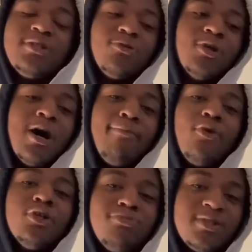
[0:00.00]
So y'all
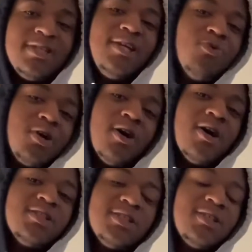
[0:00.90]
boys proceed with
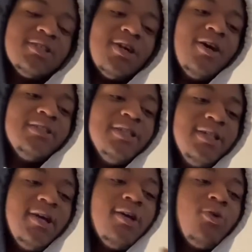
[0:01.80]
caution, cause Auntie
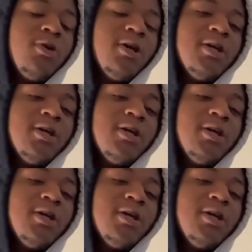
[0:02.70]
Gail,